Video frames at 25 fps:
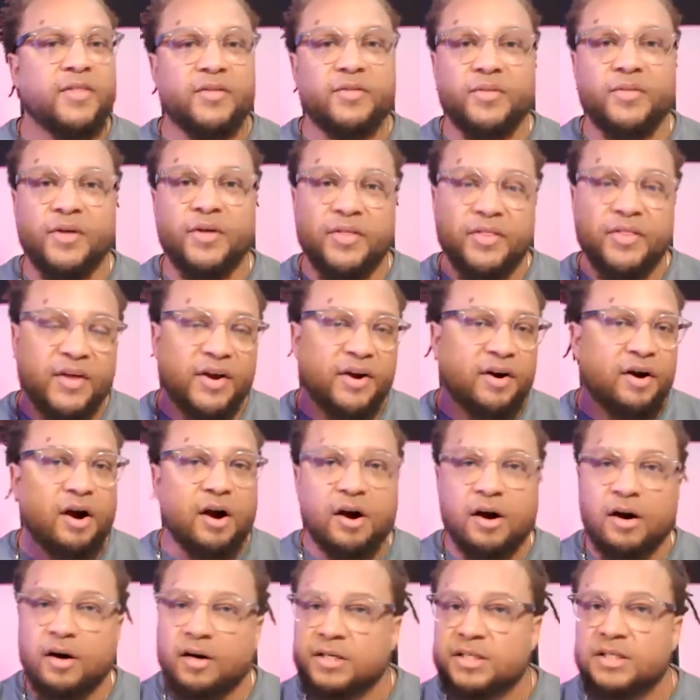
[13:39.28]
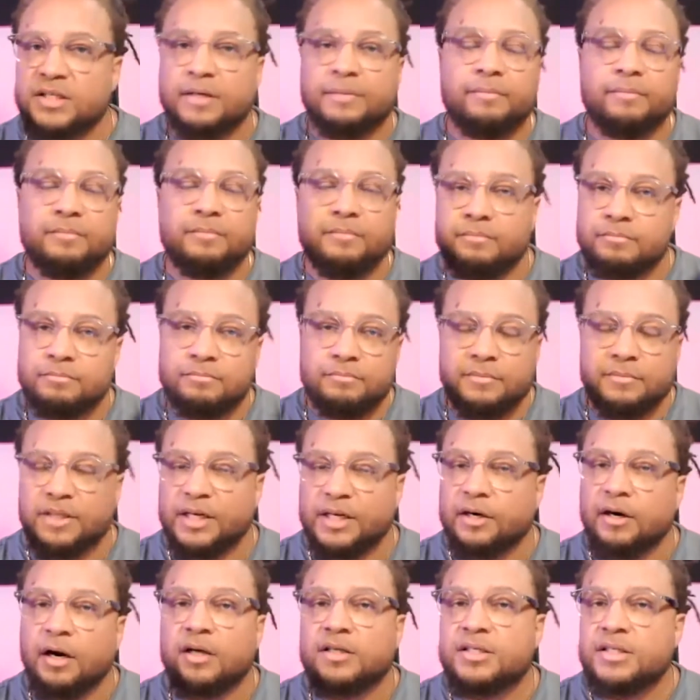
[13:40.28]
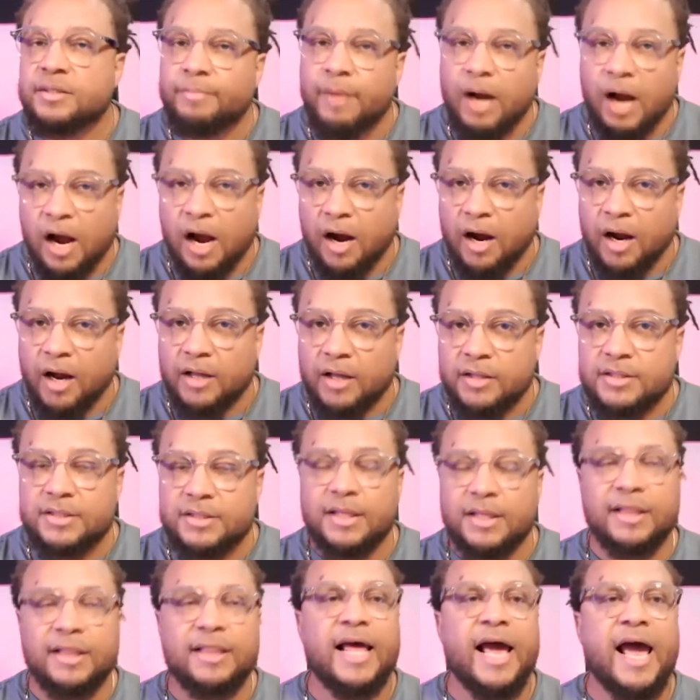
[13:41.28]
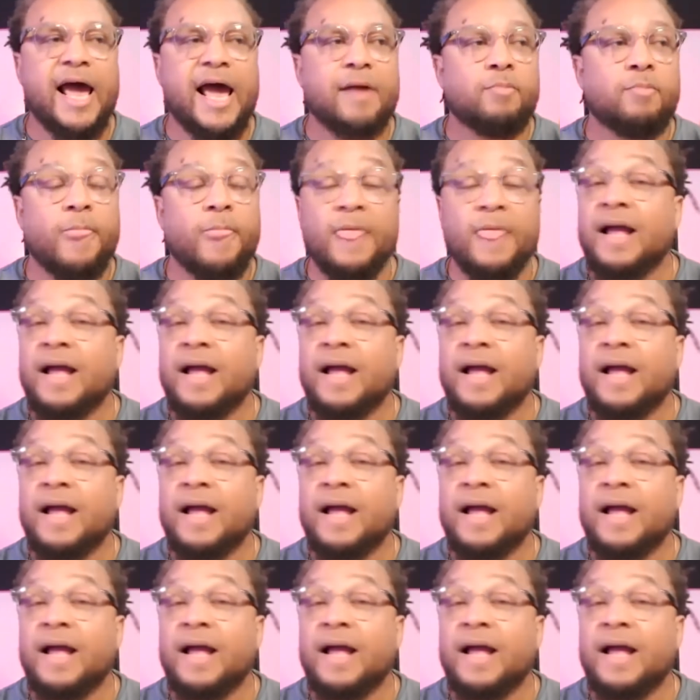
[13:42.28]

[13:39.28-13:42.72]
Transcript: there are some, there are some odds that